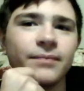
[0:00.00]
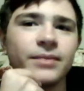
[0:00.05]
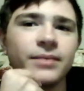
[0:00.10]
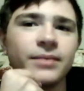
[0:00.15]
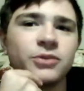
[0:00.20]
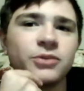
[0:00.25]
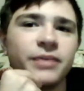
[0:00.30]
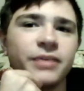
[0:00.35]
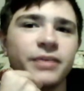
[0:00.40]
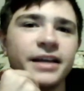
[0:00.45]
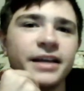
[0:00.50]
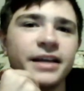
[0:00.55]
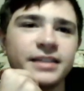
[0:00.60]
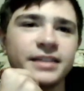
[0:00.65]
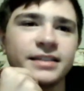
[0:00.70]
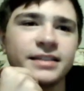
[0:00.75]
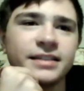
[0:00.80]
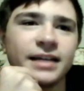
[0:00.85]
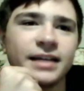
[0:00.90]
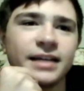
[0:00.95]
As with
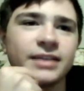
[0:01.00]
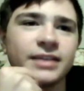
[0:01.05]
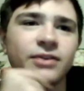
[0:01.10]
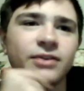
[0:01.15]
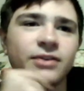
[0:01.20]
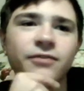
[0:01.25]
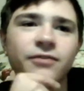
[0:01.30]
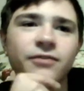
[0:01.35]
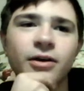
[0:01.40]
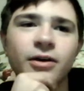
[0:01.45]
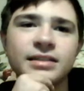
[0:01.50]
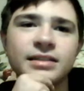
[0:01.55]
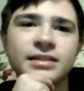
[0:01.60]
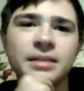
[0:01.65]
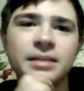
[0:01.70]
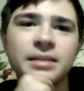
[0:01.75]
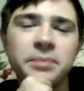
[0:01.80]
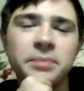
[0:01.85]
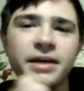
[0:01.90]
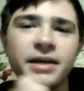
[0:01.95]
18 seconds left,
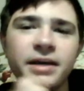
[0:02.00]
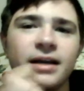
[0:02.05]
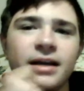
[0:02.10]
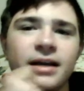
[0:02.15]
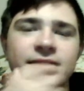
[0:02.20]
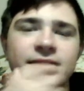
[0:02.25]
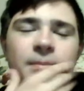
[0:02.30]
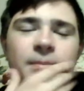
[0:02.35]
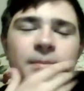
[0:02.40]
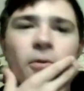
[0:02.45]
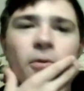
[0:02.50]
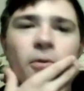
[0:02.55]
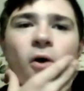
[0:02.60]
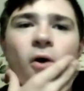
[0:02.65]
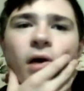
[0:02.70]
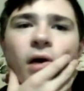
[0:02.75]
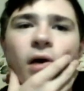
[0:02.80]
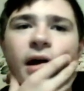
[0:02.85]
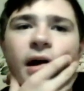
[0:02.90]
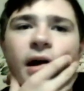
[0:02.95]
Austin Peay has the
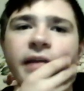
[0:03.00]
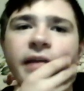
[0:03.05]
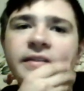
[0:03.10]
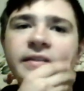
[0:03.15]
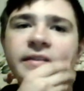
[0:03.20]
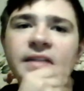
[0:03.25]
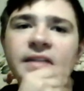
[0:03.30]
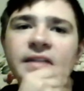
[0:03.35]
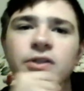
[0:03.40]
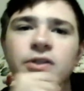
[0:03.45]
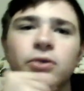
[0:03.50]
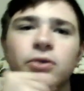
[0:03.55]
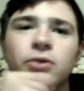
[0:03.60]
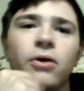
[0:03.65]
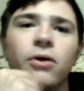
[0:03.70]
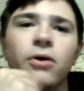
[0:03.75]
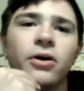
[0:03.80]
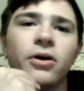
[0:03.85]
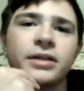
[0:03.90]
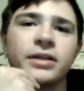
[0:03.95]
ball at the
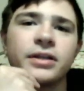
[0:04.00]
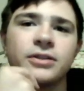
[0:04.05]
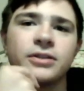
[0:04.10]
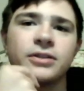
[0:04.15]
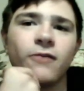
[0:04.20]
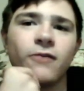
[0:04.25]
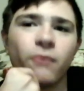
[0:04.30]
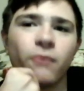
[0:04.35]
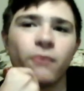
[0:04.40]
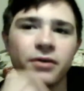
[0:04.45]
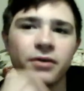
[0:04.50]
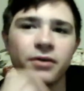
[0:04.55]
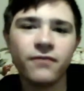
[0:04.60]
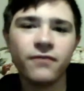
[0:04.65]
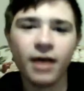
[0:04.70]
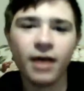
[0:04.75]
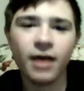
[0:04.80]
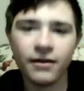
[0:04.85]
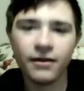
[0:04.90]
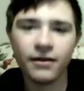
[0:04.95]
Central Arkansas
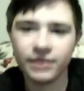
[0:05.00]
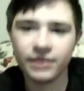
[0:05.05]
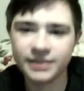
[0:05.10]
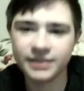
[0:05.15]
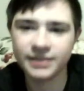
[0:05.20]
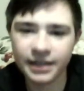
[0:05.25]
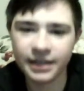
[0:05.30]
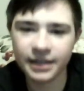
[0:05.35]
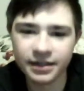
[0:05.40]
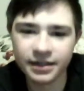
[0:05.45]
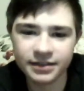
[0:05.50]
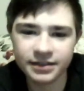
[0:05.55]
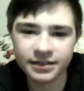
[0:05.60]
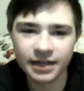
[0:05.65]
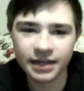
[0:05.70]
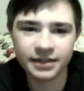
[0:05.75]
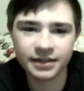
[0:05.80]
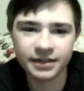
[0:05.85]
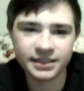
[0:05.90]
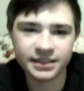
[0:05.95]
45. Second and
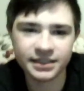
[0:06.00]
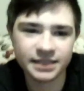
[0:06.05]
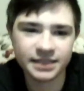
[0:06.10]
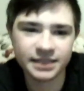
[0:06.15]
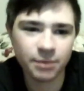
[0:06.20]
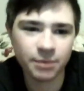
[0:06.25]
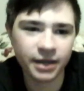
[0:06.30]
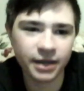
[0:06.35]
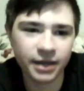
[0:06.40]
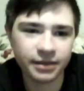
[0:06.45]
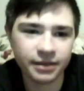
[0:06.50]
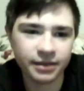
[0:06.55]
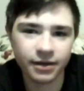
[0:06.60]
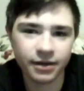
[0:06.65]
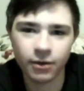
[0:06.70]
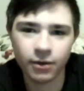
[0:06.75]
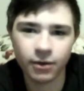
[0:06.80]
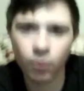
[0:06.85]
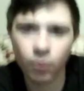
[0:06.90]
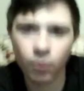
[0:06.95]
10 as they spike it
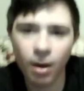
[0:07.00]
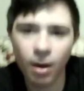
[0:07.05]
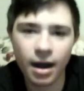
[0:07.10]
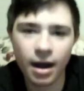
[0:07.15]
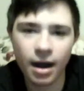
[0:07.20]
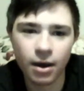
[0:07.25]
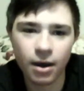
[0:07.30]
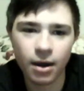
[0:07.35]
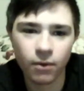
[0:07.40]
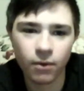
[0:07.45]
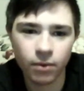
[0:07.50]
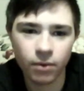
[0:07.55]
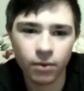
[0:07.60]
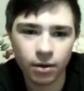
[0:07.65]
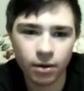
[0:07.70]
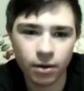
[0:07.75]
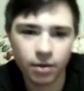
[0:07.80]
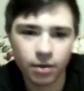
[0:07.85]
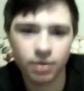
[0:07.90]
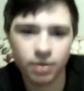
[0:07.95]
there. Wow.
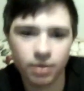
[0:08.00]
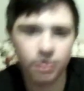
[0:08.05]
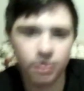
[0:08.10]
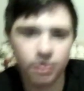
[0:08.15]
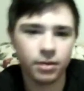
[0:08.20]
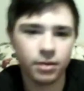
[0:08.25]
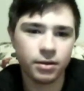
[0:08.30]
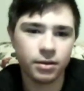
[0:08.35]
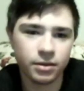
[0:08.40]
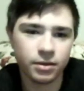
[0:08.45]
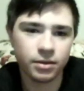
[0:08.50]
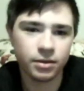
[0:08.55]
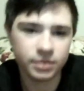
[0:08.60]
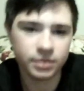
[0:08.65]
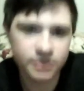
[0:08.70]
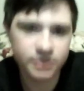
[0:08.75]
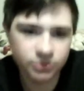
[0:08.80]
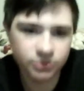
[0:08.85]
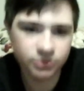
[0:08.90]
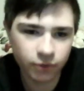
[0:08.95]

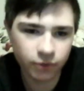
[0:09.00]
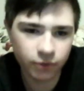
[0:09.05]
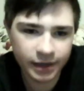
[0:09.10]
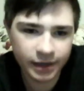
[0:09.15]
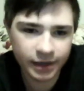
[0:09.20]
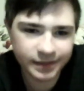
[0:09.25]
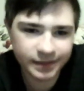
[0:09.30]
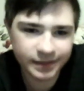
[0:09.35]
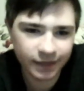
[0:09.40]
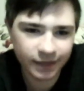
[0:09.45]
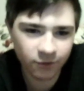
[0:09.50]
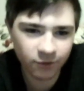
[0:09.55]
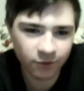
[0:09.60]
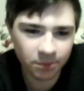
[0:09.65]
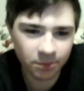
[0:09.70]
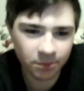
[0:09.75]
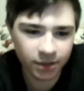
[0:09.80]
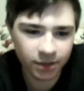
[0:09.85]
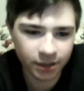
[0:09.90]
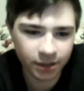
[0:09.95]
This is crazy,
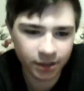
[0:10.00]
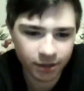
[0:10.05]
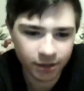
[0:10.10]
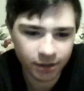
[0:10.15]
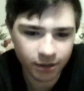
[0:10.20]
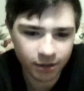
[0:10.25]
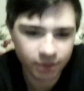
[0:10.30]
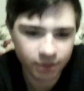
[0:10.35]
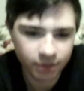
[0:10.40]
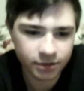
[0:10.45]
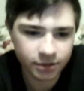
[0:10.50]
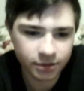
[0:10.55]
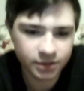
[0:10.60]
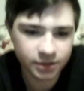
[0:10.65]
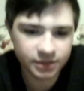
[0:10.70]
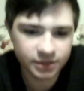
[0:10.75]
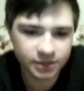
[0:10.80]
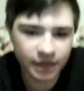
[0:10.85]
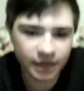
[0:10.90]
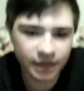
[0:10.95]
everybody. This
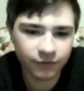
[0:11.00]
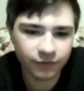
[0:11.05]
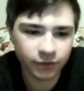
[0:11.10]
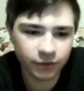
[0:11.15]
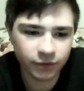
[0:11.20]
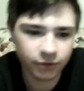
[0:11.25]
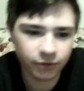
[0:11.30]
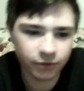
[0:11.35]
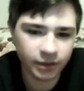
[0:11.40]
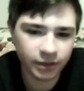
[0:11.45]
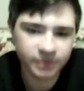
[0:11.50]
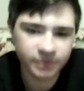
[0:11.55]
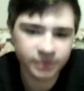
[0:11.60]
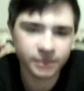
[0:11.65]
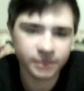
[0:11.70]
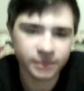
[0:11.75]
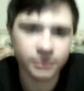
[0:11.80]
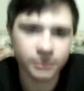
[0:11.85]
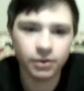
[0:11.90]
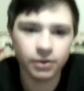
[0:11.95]
is definitely
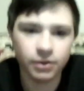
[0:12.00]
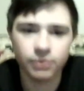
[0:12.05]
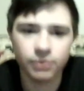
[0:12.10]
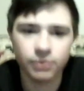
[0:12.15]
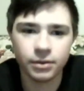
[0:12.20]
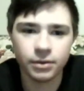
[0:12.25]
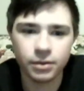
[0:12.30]
crazy, so.